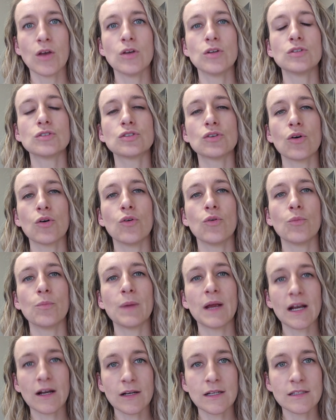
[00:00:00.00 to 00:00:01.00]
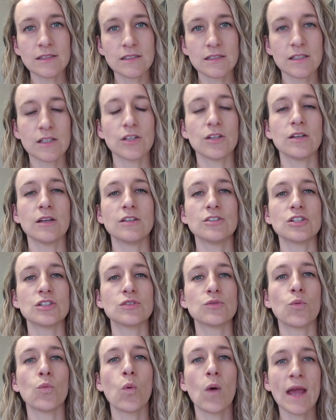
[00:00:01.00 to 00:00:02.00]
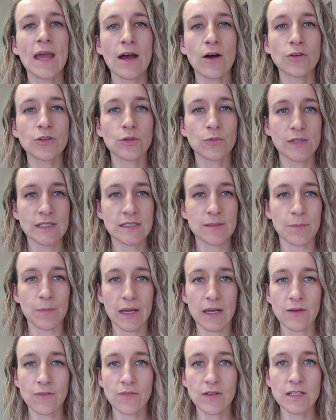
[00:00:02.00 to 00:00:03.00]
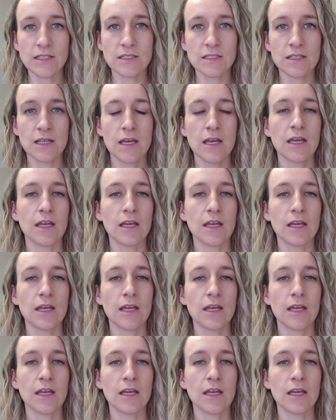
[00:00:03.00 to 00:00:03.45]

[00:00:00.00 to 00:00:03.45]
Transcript: So parents, just weigh out the risks and benefits.